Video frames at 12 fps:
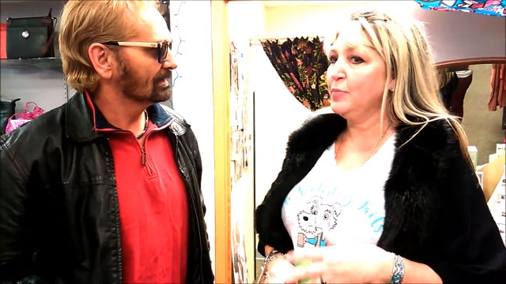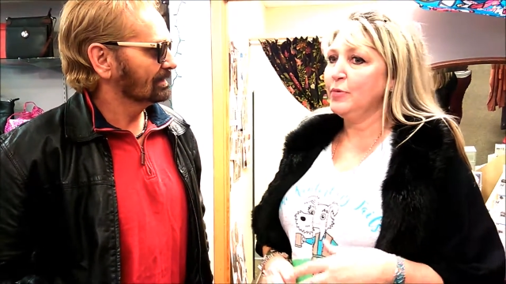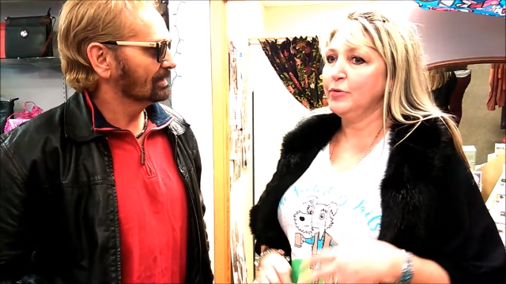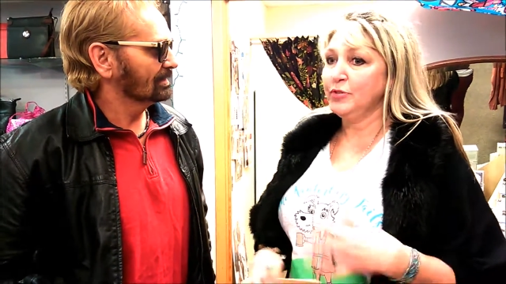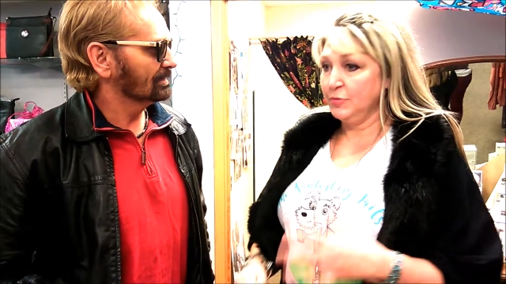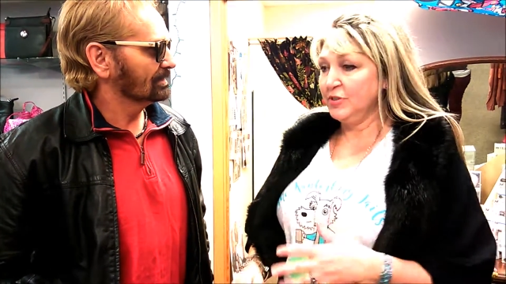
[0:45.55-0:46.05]

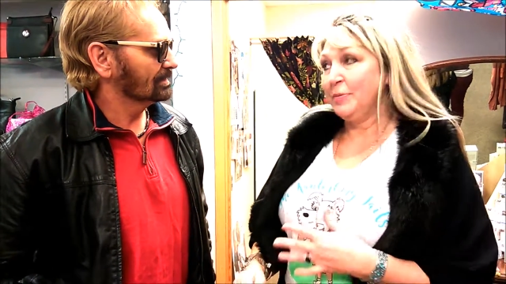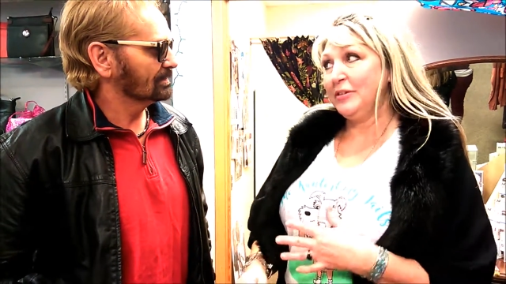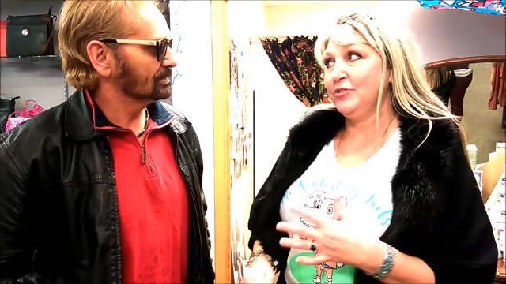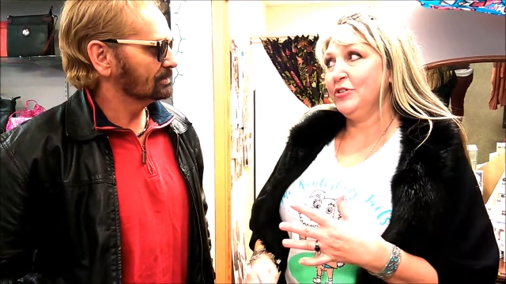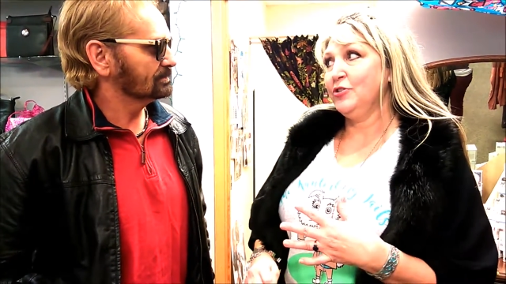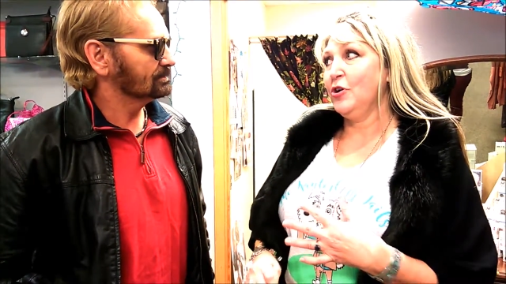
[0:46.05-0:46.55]
Speaker 1: animals,
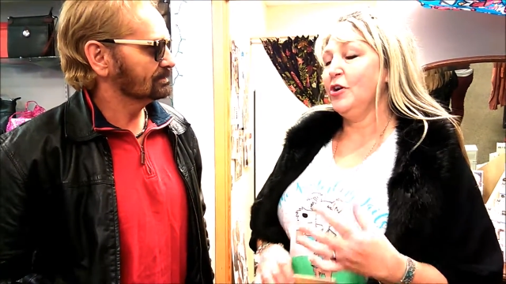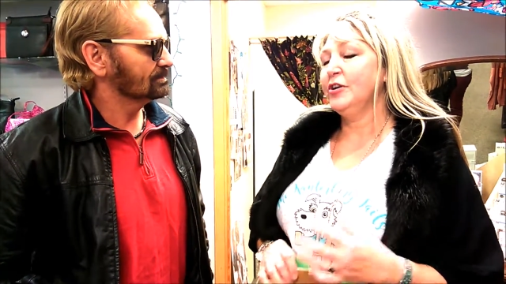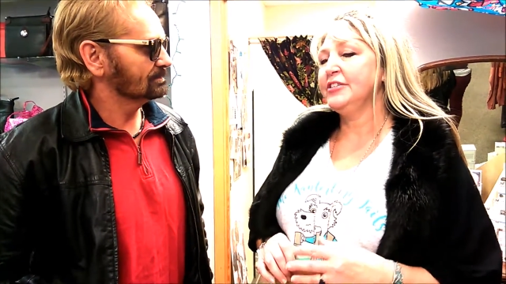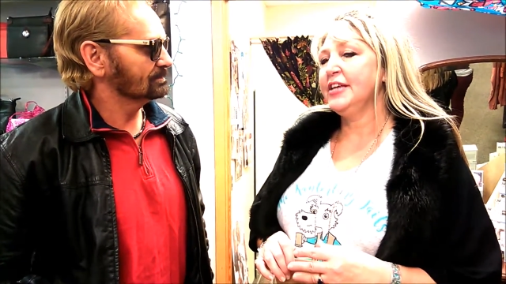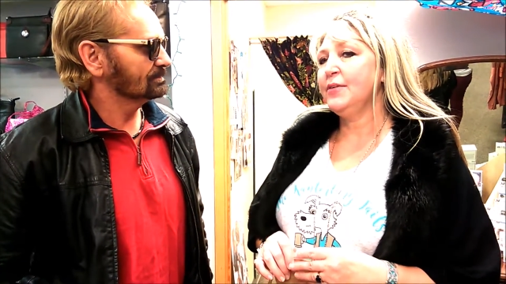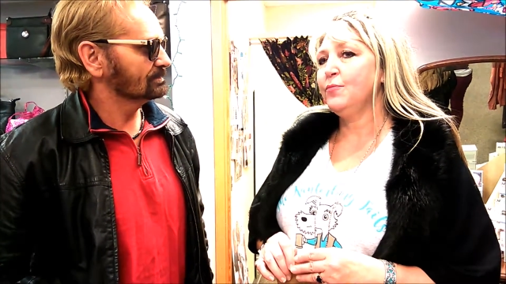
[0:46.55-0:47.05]
especially
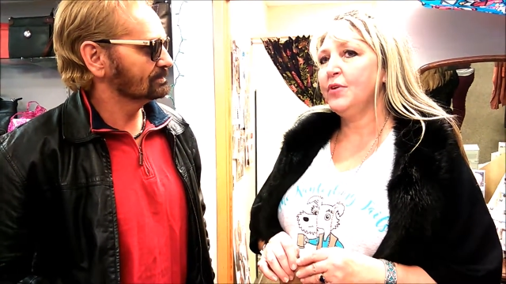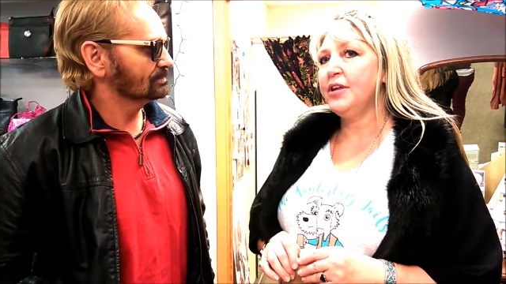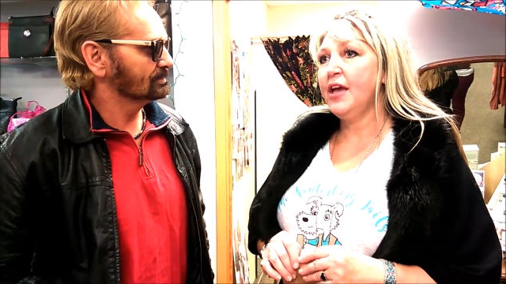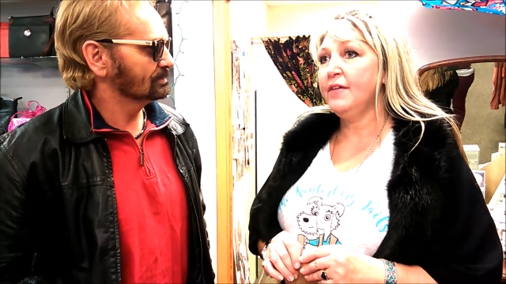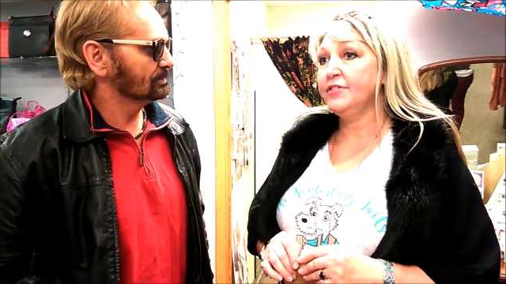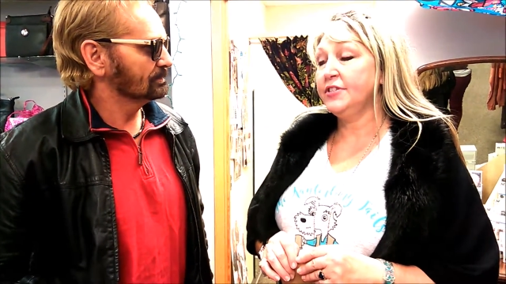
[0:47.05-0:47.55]
dogs. And
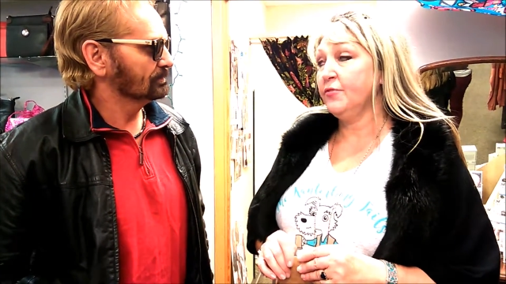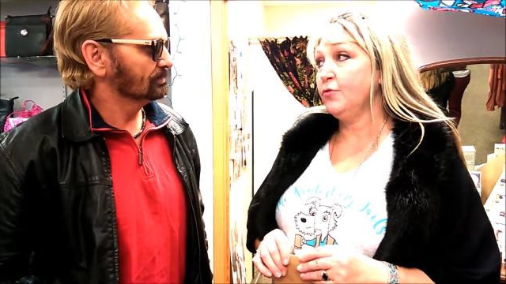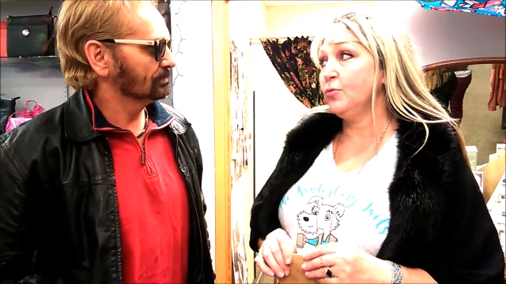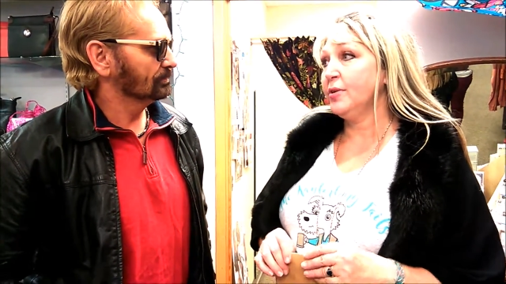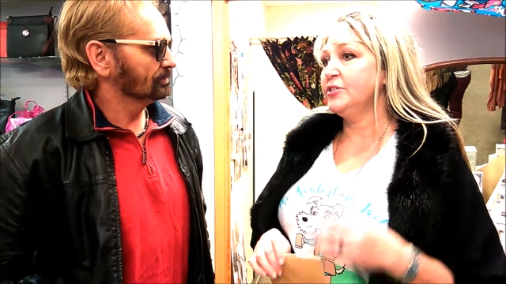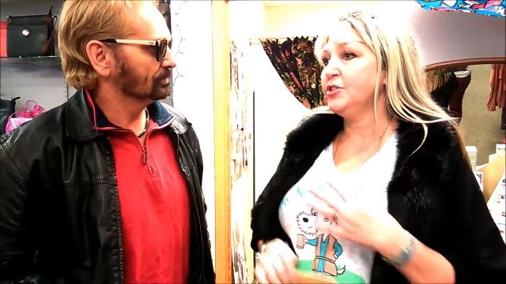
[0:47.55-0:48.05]
we have several